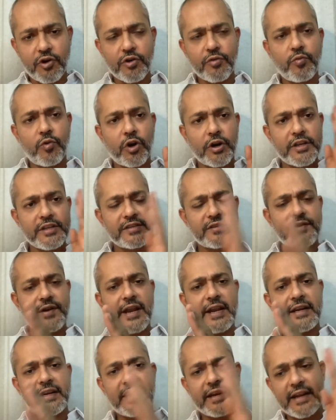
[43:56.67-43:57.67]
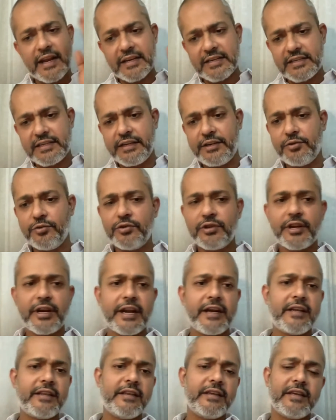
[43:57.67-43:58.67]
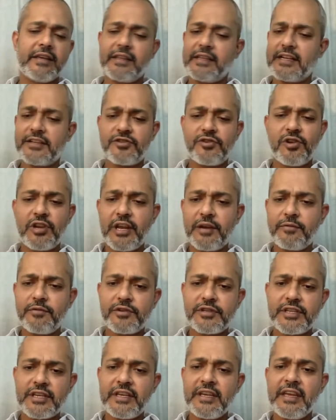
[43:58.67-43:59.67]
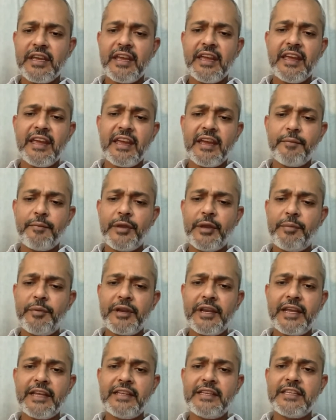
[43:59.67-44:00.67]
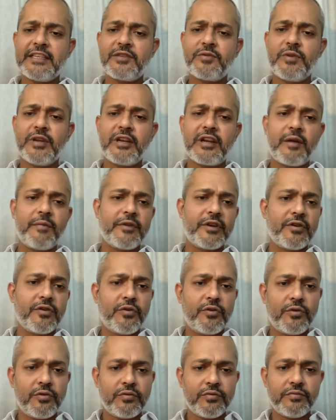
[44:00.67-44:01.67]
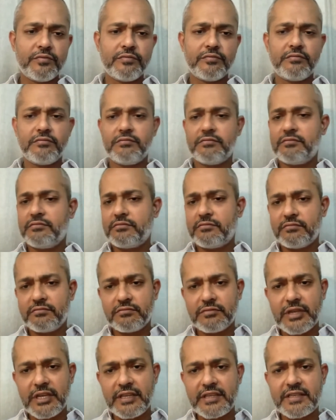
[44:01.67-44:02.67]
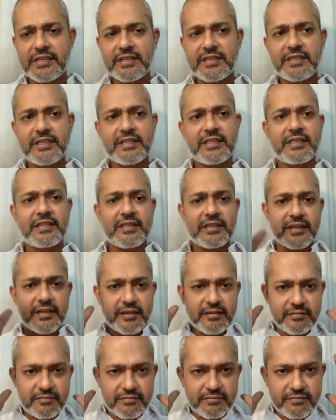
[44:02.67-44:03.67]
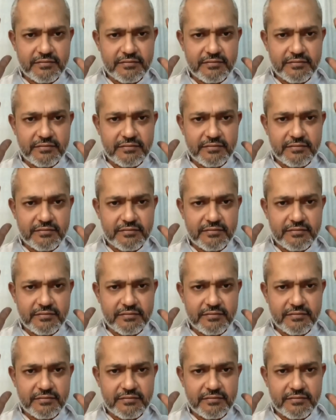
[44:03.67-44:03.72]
what is right and actually do the right thing. And that's all I would say. People like this will come and go. It's the